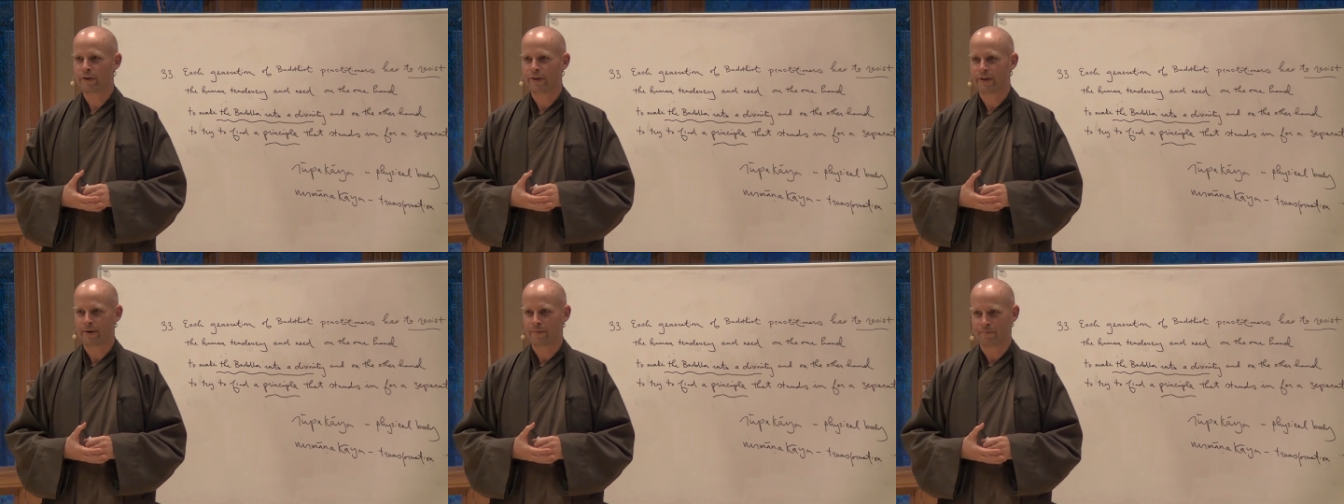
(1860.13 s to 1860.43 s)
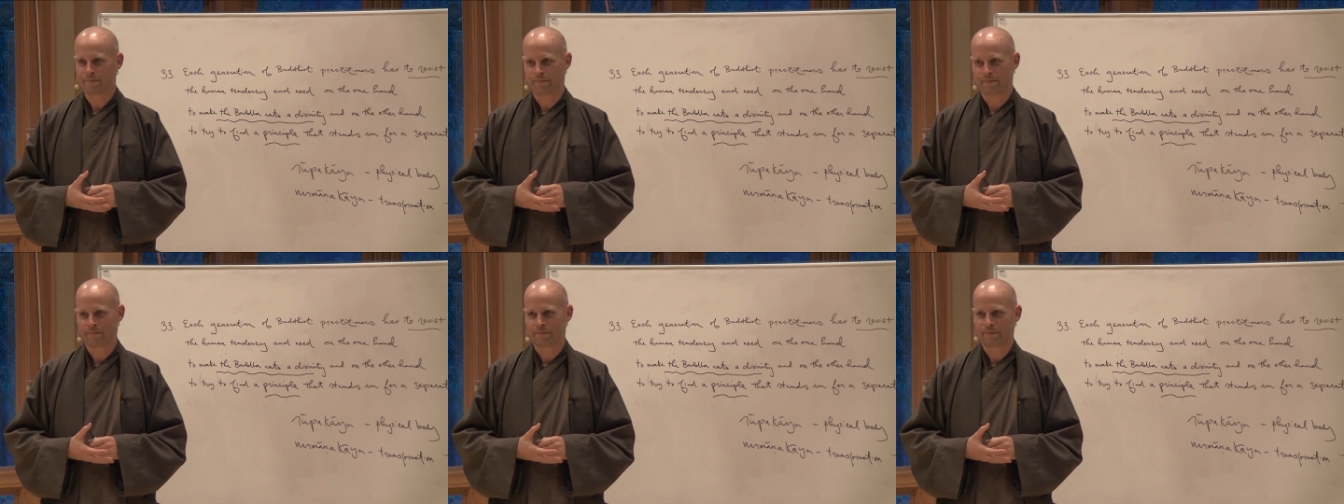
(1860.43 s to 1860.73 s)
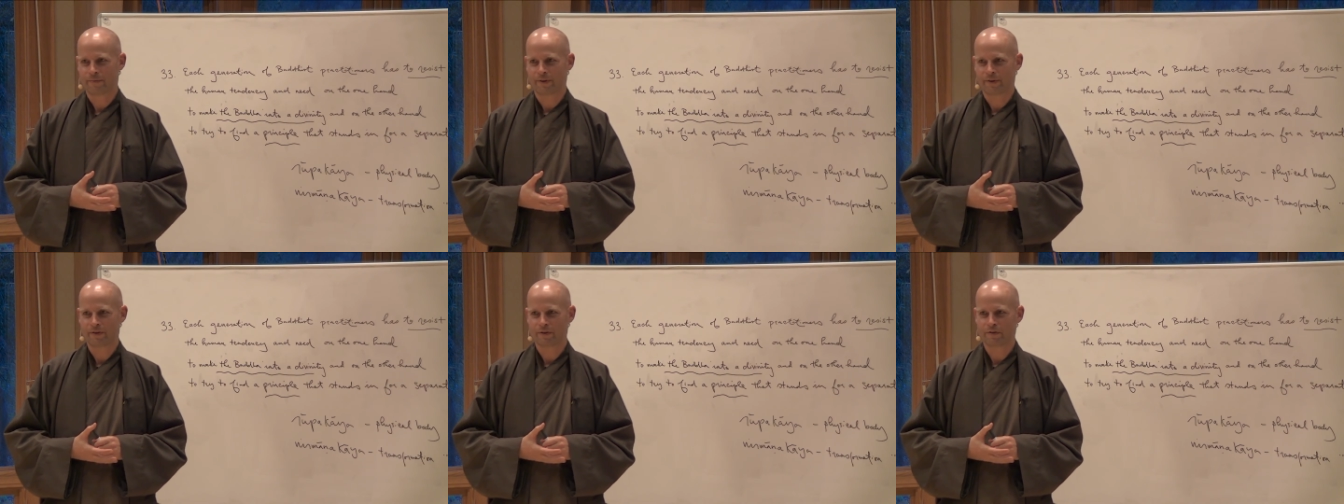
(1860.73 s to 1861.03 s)
them,
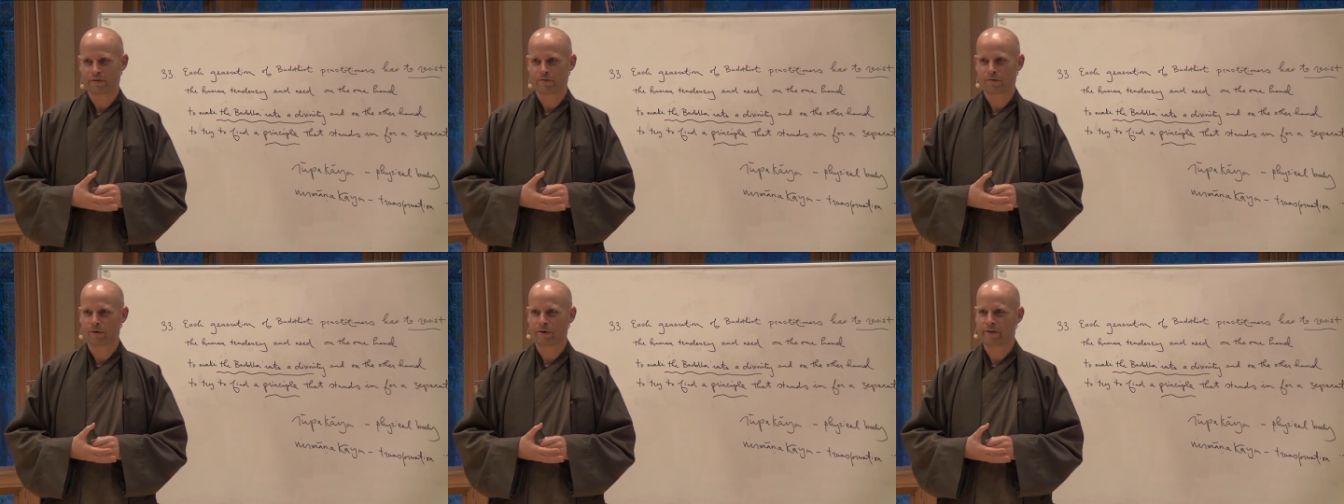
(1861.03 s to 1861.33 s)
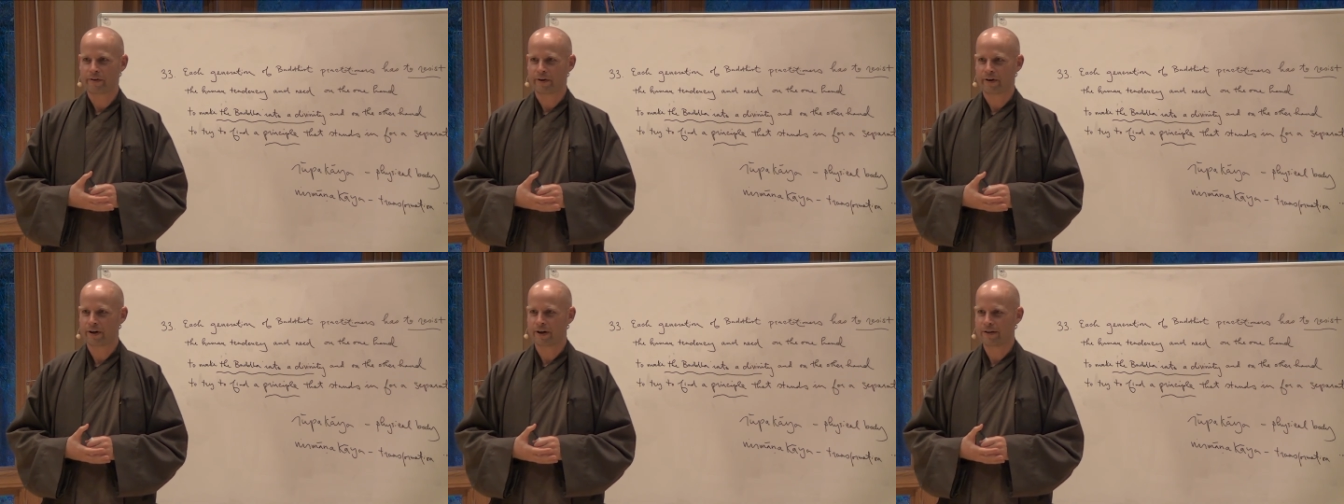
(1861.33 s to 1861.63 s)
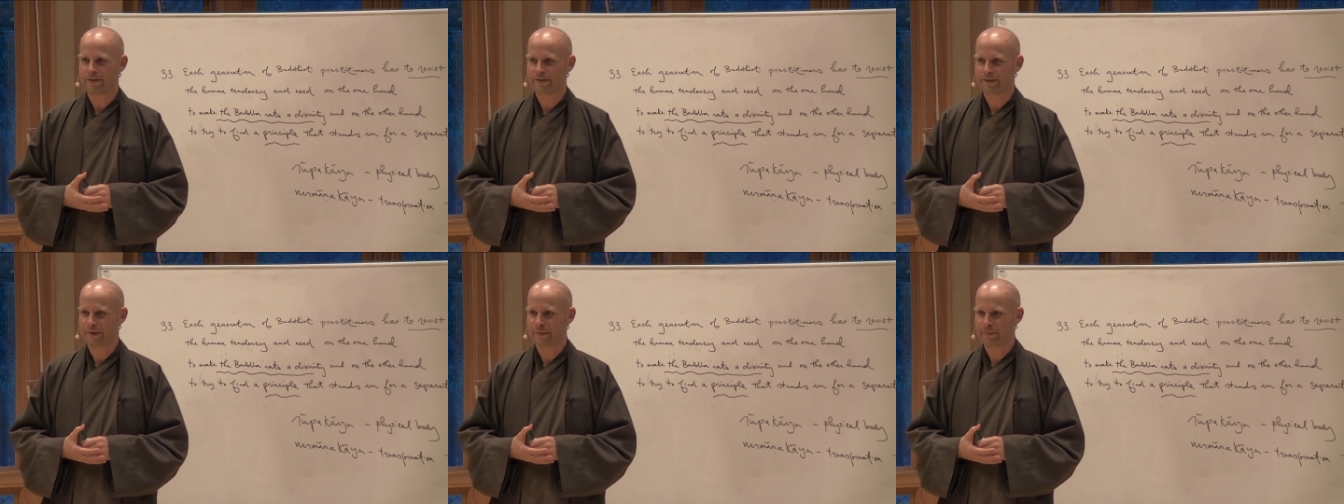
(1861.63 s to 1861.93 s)
destroy their
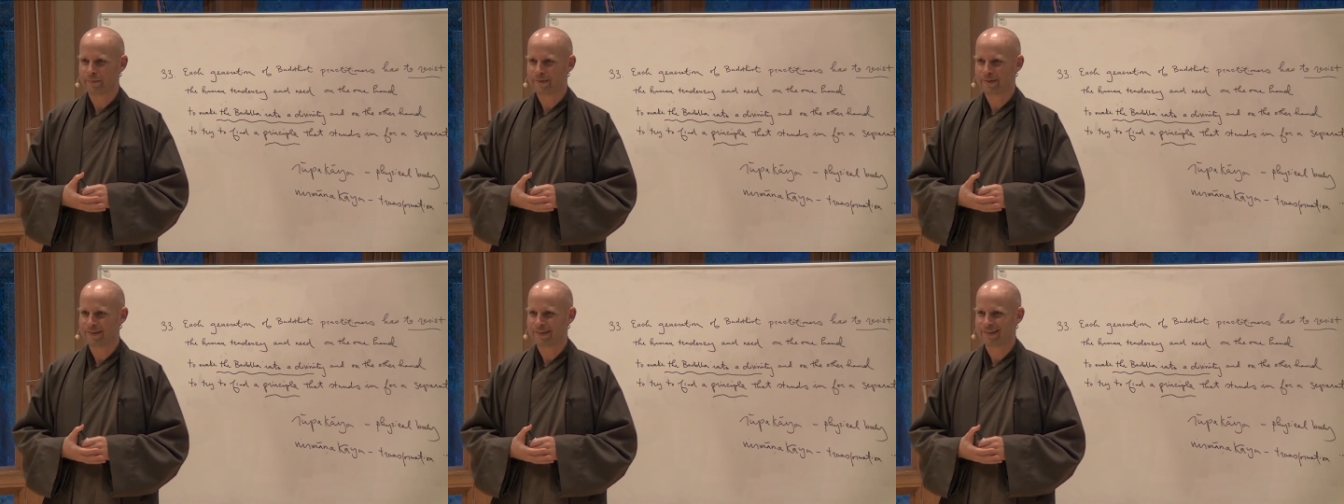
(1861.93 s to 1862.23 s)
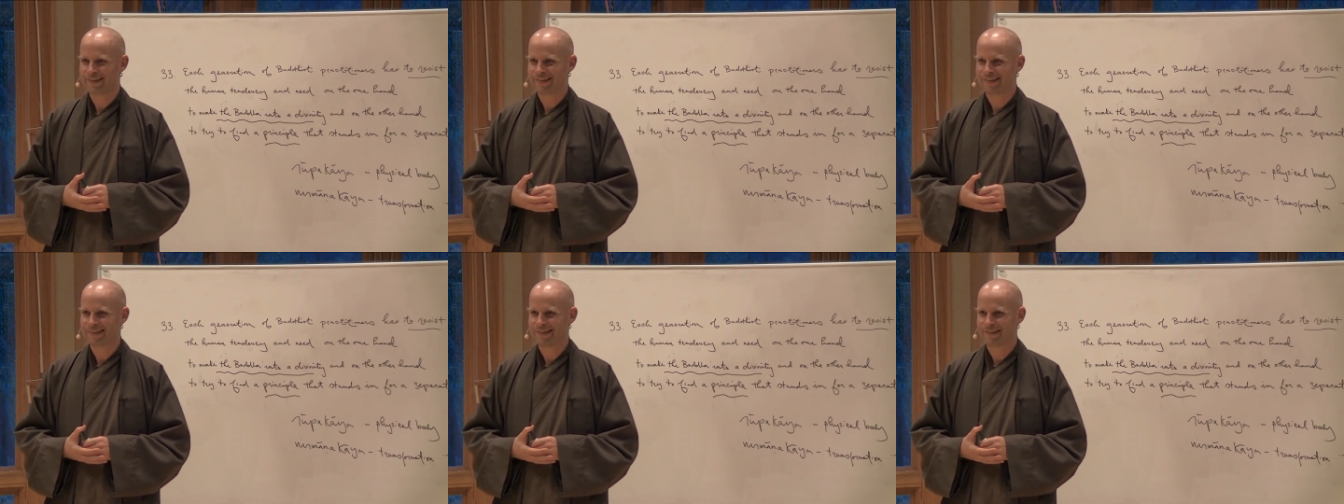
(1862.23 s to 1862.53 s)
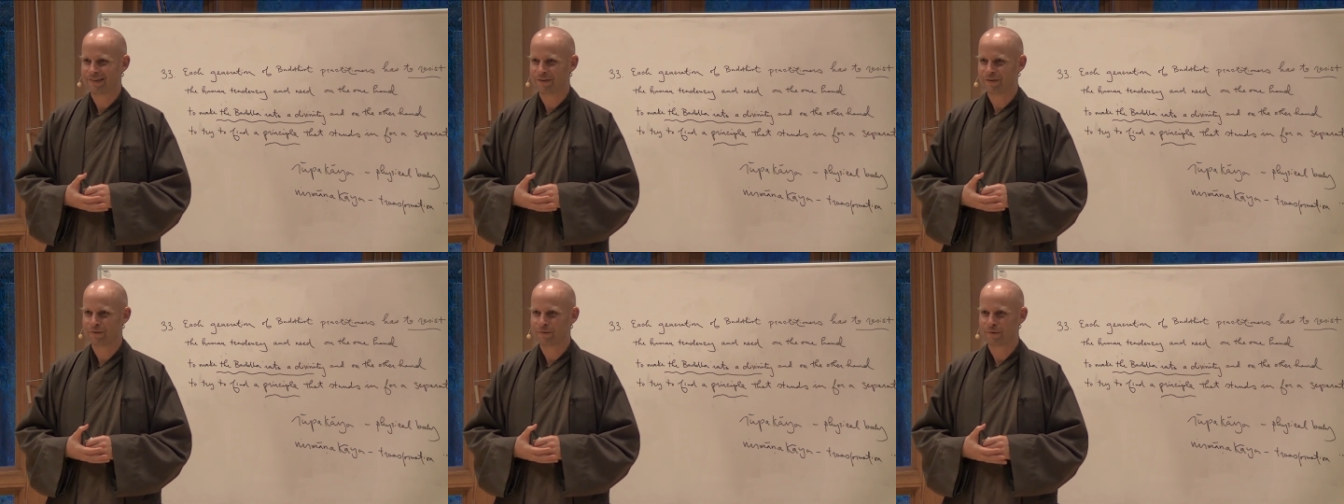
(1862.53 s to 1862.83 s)
concept,
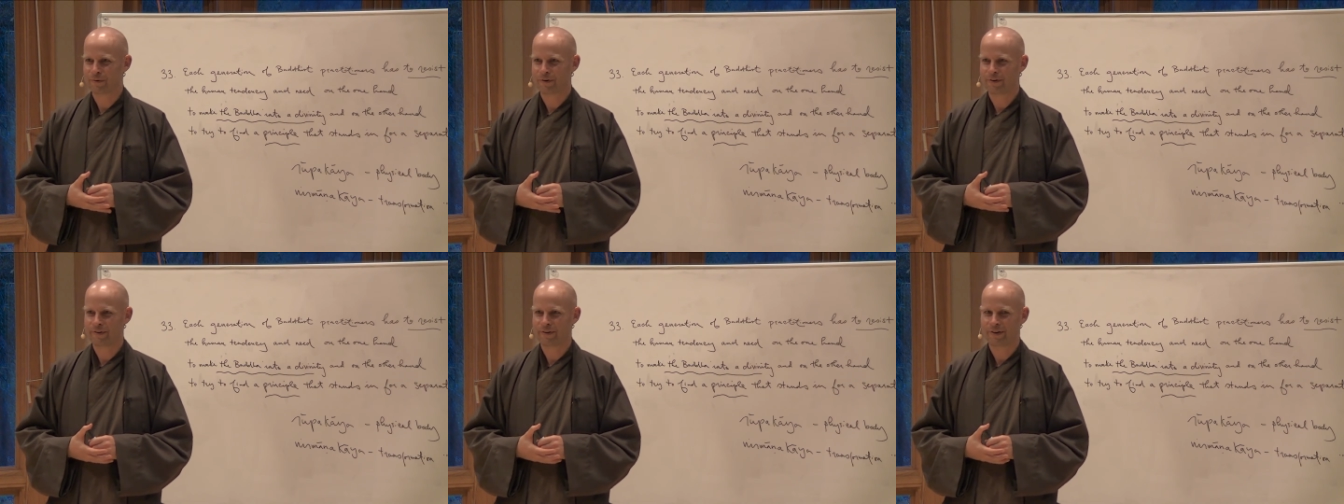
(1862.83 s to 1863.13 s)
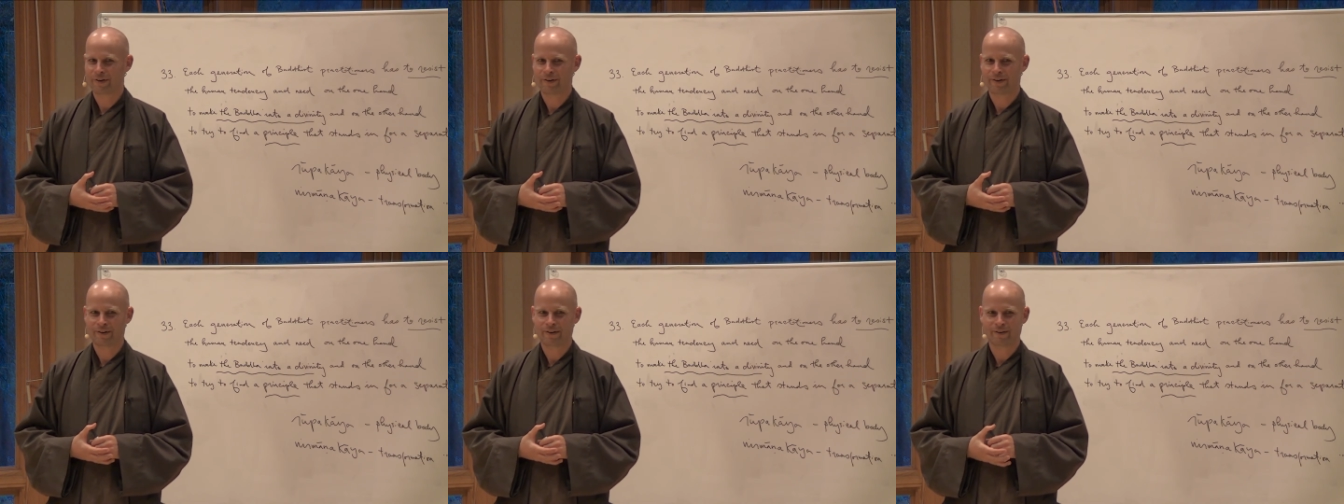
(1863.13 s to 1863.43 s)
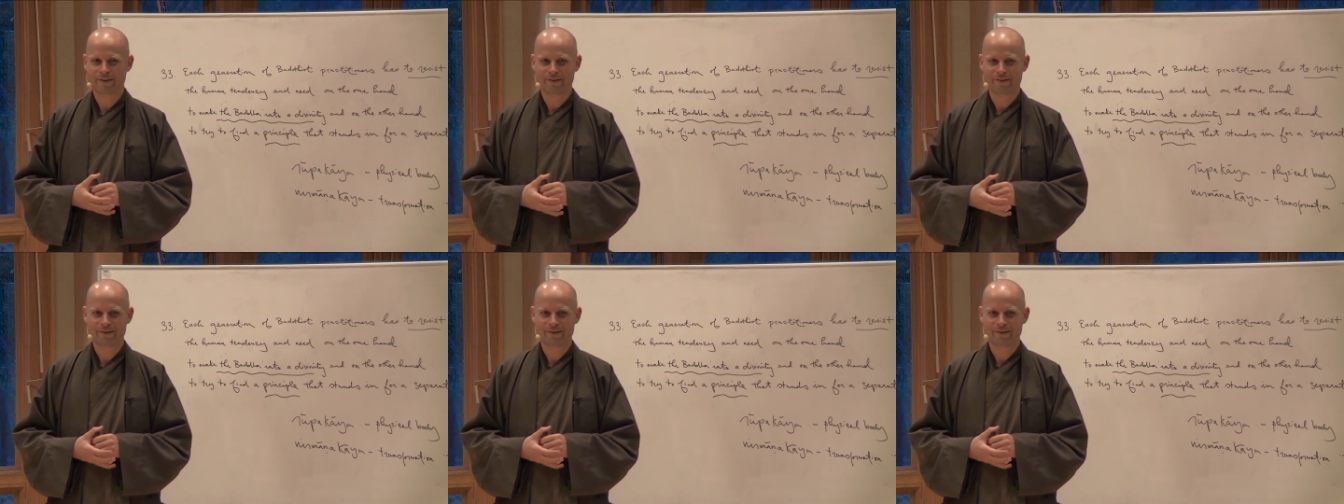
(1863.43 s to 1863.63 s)
destroy their